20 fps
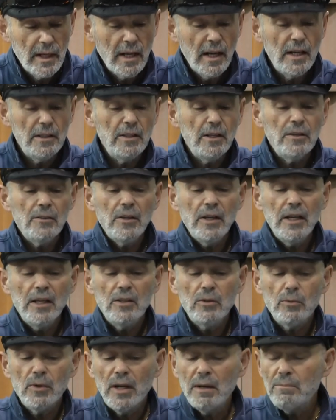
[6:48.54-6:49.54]
On the other
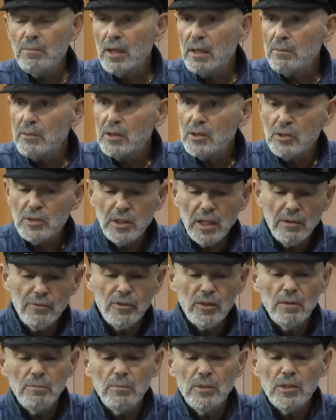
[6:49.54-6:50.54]
hand, the Rambam in his
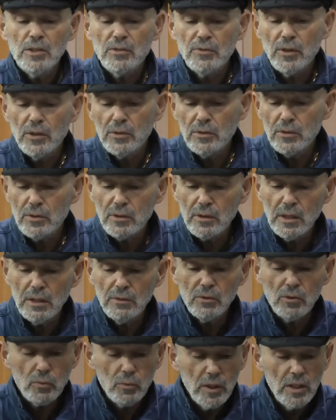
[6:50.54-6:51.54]
Sefer HaMitzvot
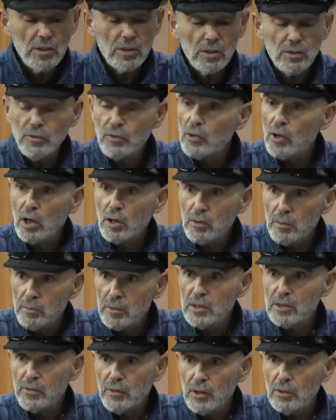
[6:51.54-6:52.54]
gives reasons for all the
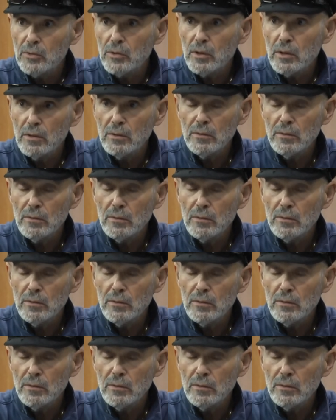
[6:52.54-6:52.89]
mitzvot.